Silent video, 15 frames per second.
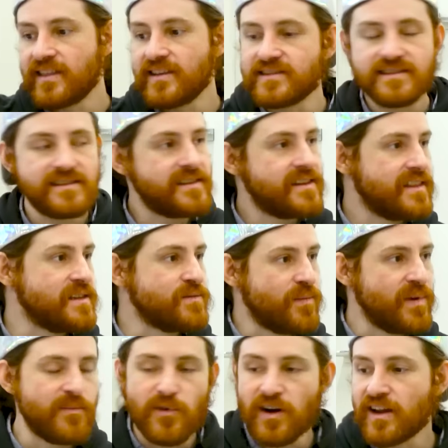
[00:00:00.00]
like this. These
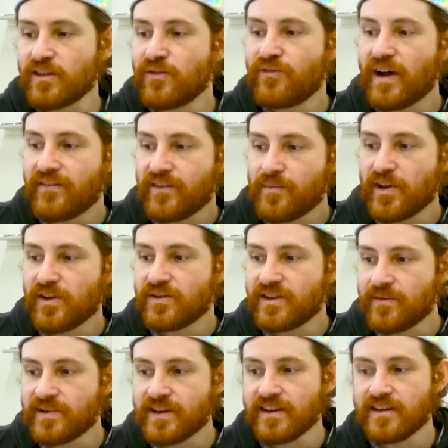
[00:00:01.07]
would be more like the
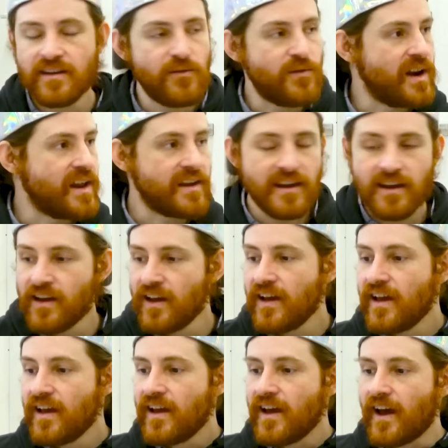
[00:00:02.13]
5-MeO-DMT, where like,
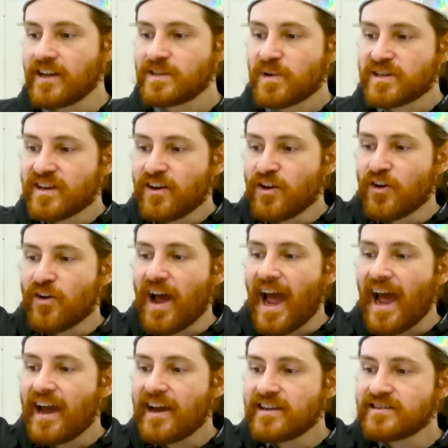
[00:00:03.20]
and especially, you know,
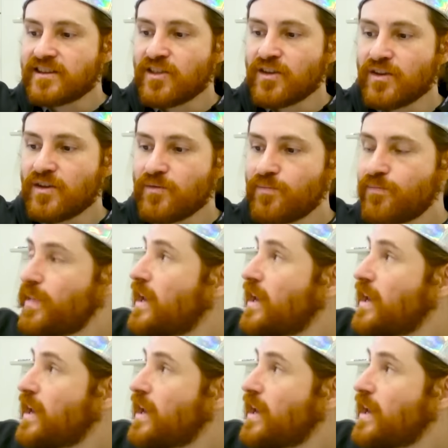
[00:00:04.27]
as the